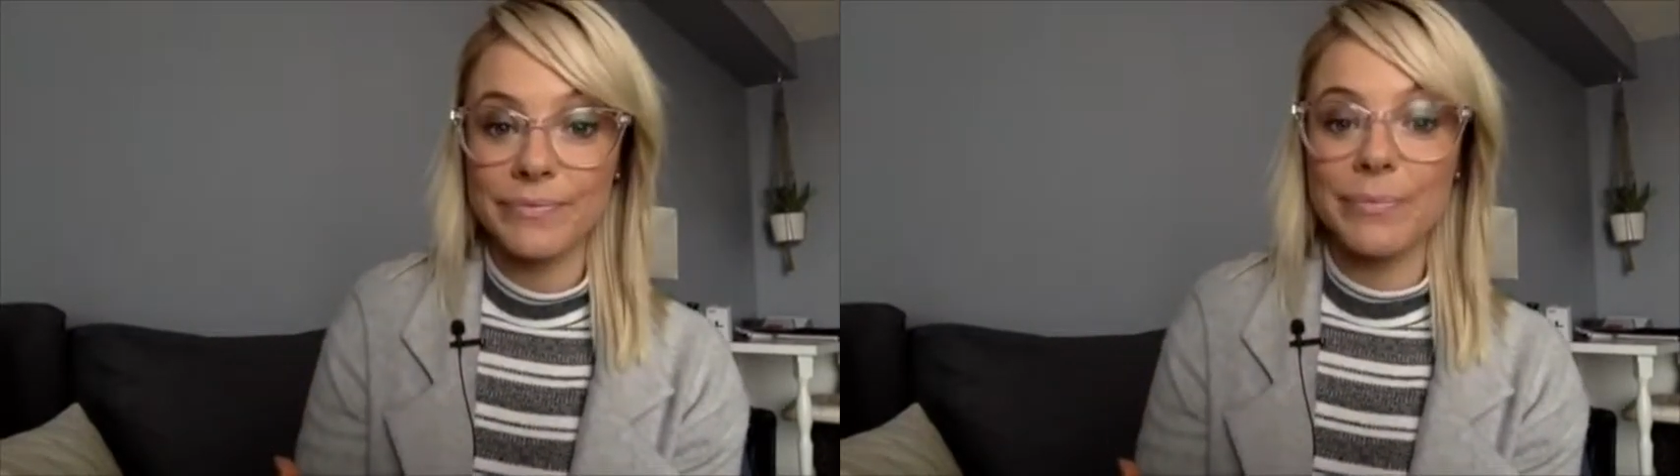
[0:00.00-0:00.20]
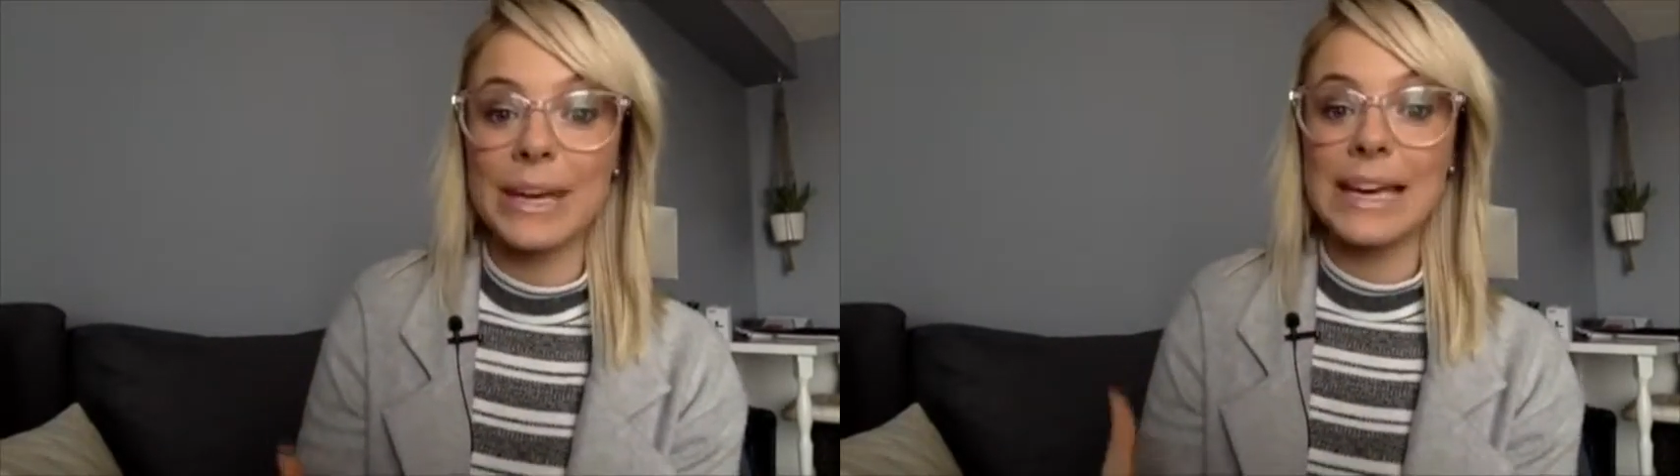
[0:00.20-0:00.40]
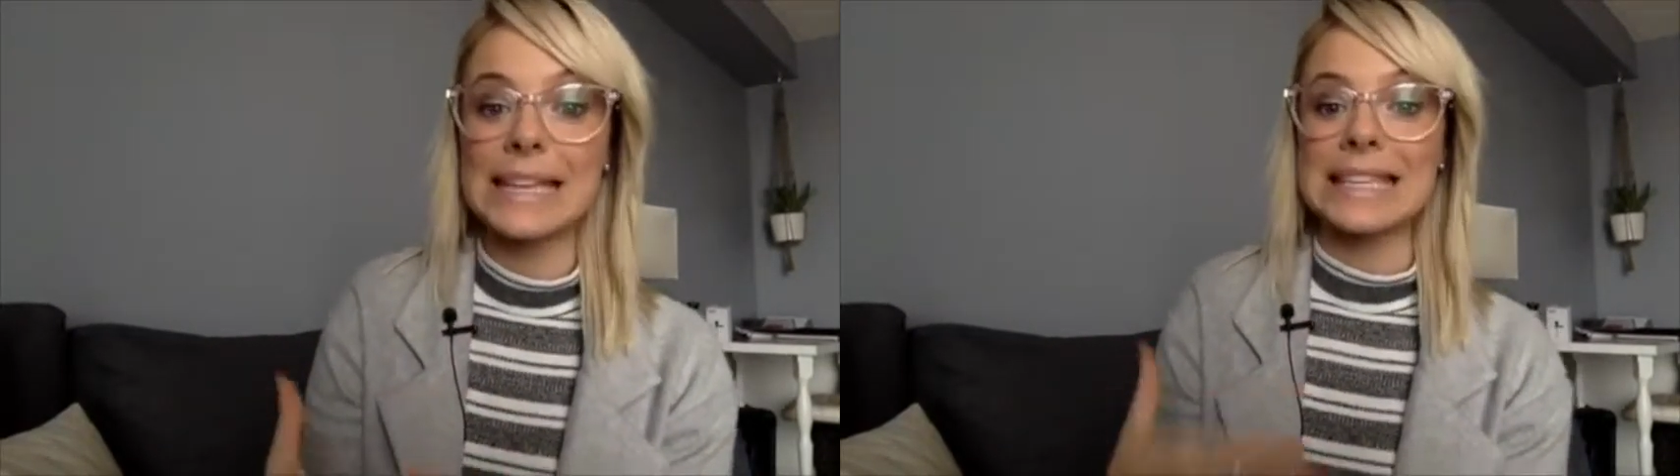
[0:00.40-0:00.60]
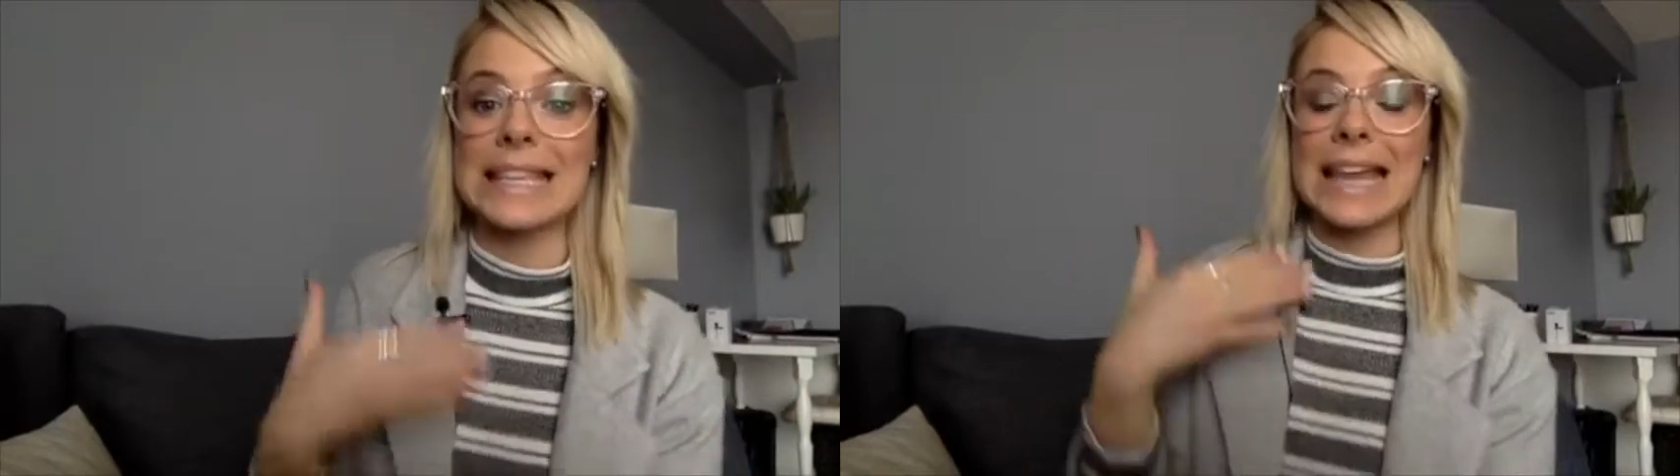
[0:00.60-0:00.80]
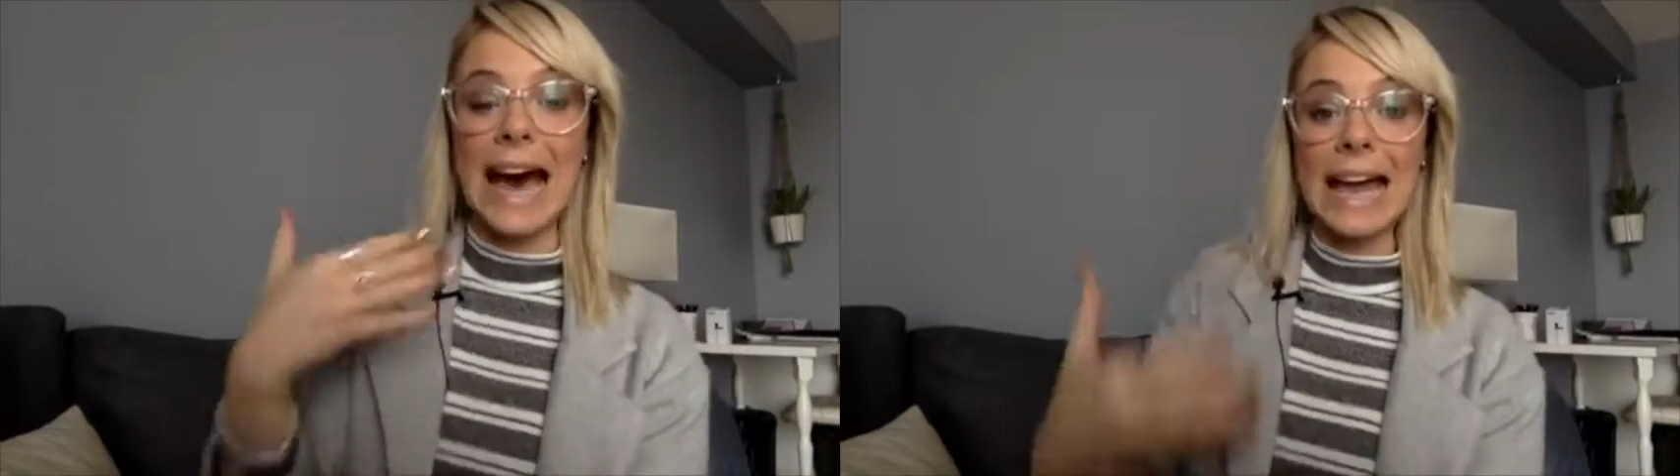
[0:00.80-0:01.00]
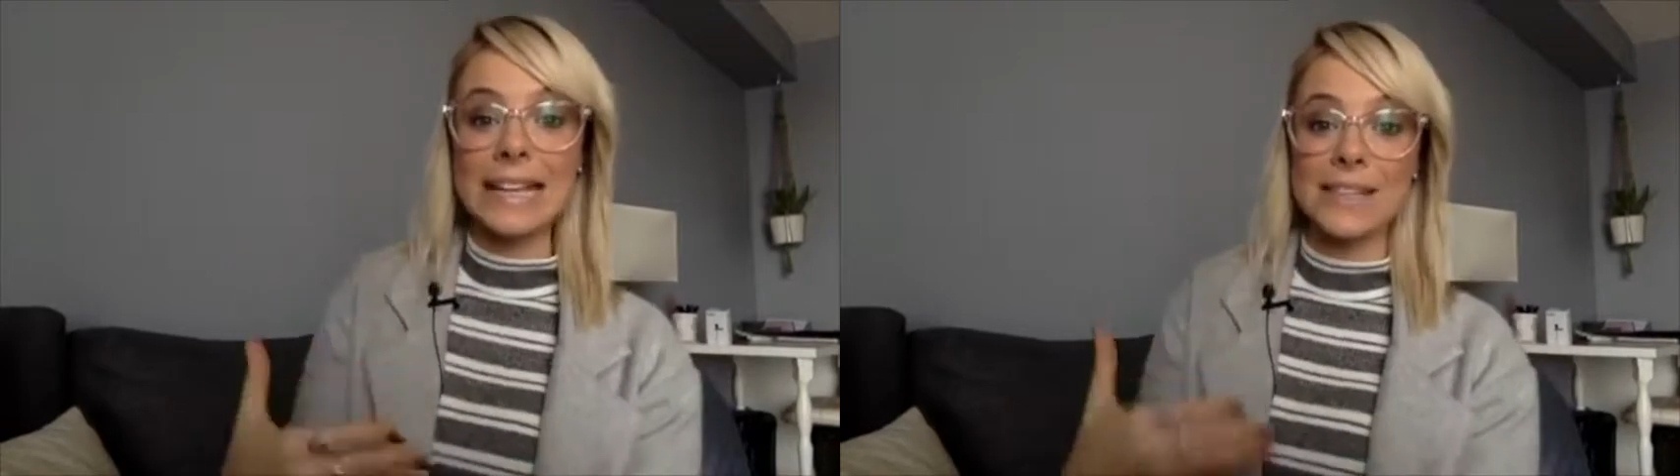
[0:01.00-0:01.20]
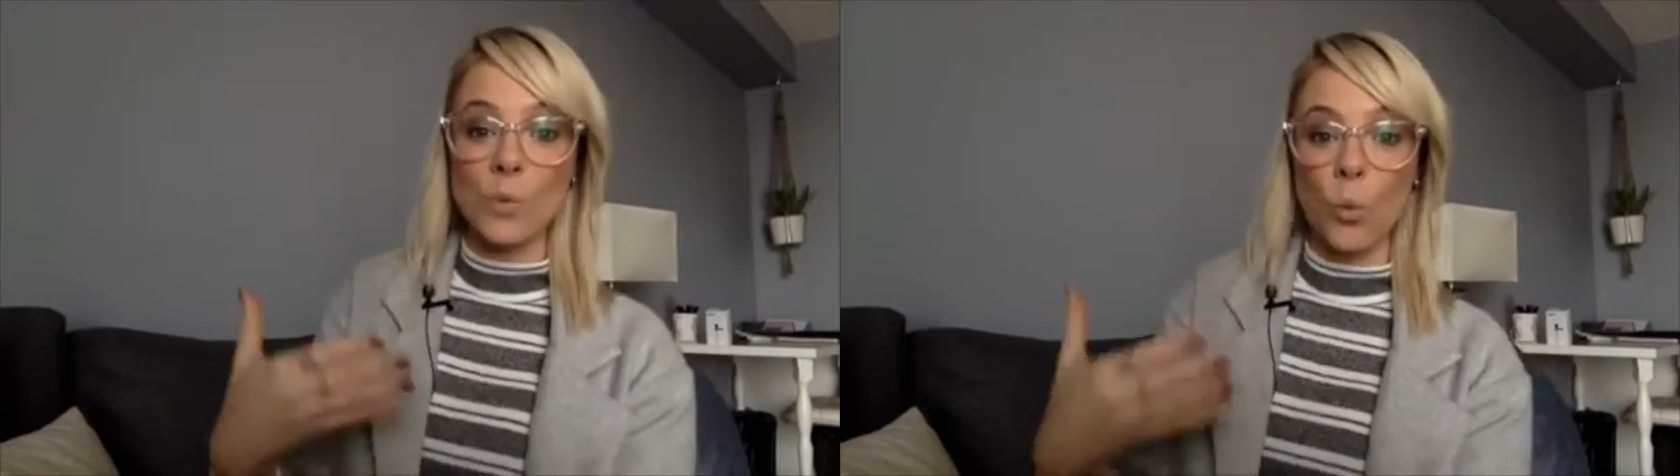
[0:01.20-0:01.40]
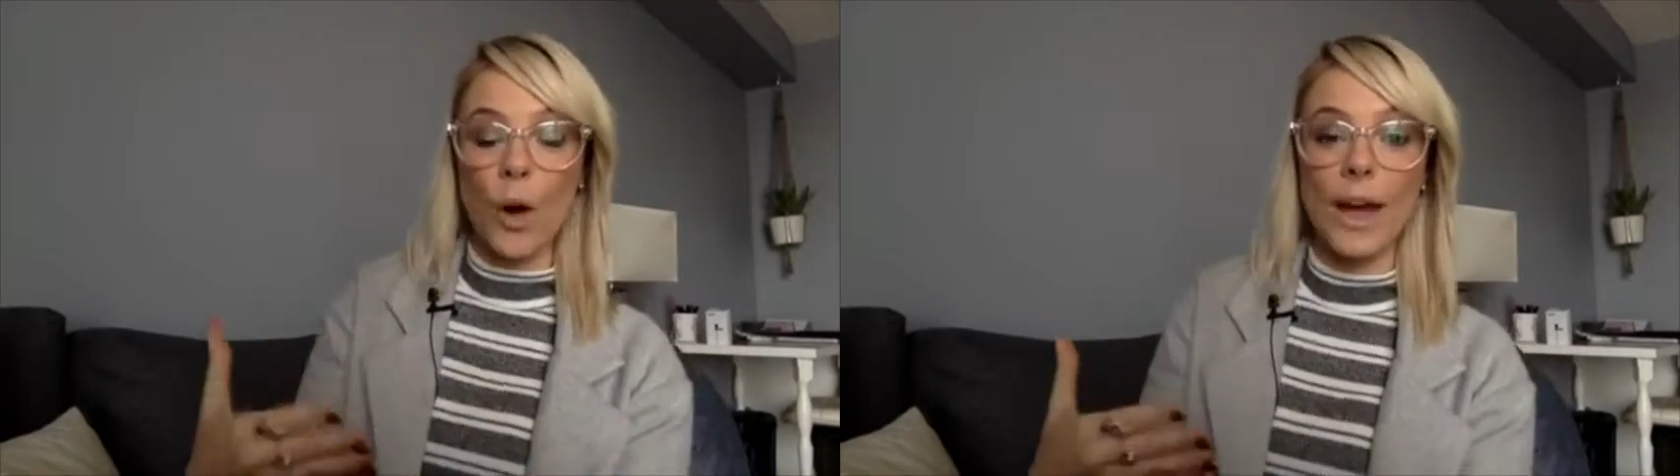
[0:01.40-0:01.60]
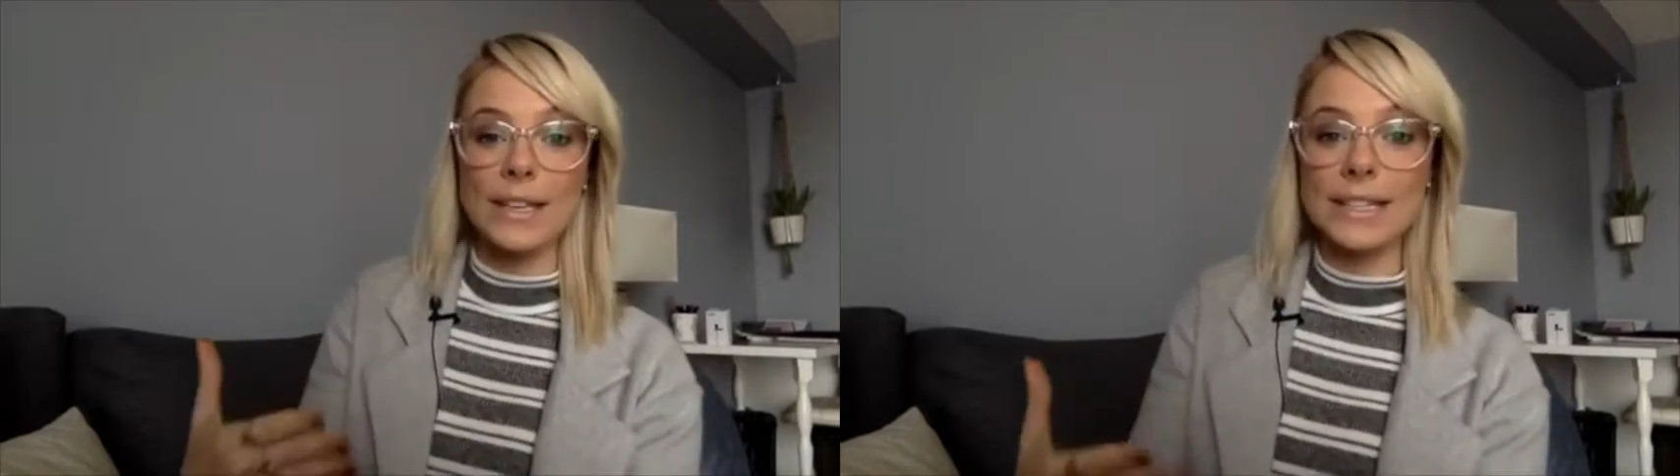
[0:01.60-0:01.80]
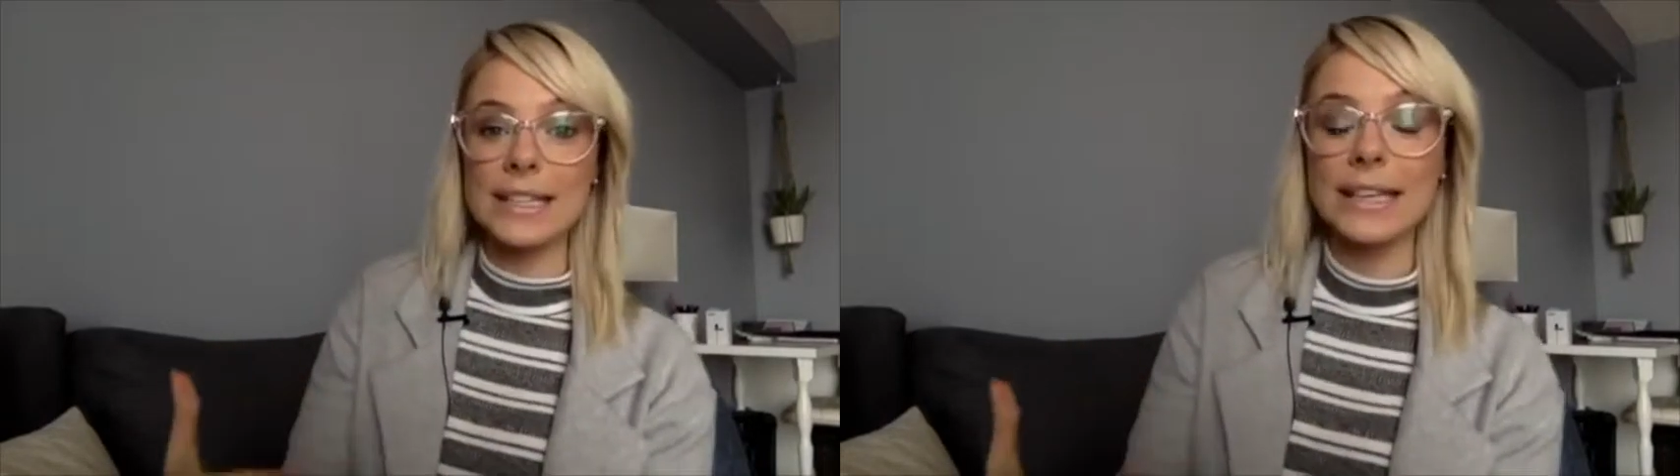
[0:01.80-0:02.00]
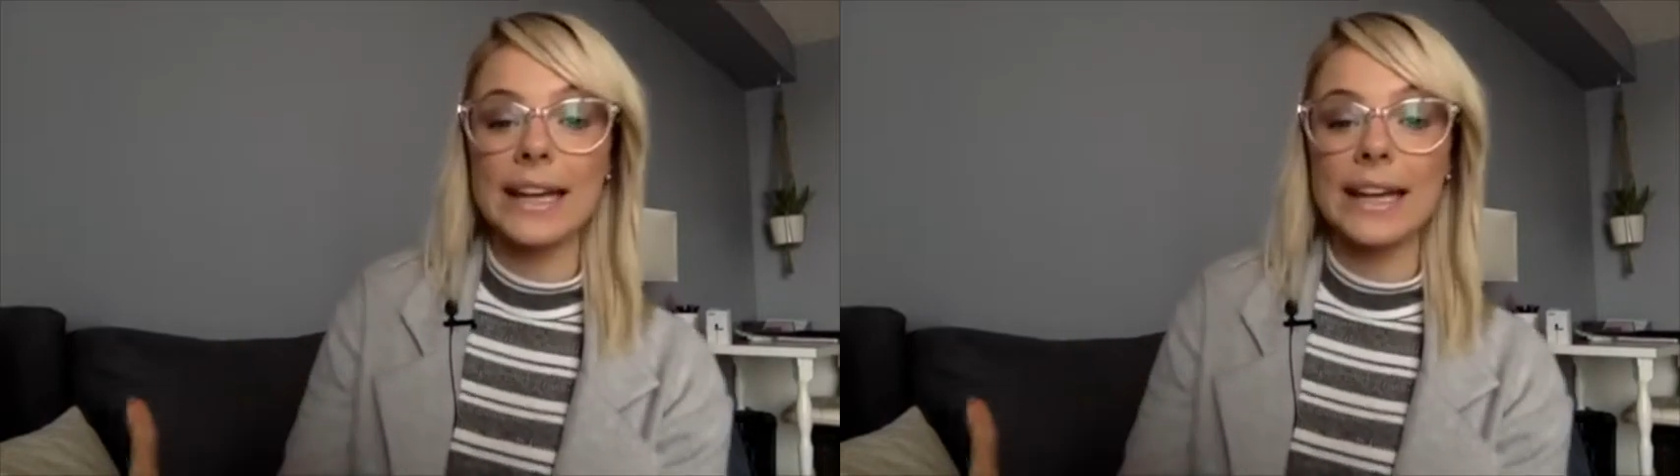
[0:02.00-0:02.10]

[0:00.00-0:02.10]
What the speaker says: Because that is what